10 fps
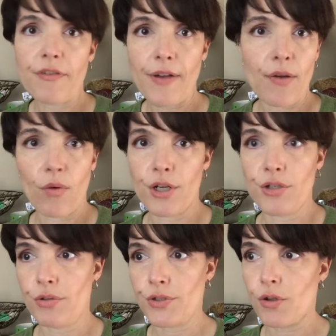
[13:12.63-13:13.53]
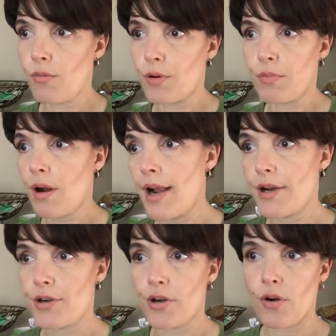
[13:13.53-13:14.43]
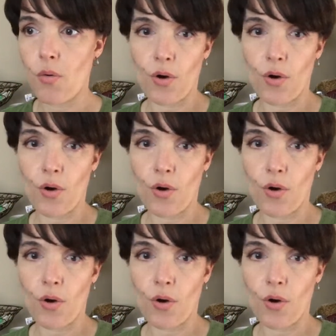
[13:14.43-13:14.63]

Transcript: if I want to do a sole proprietor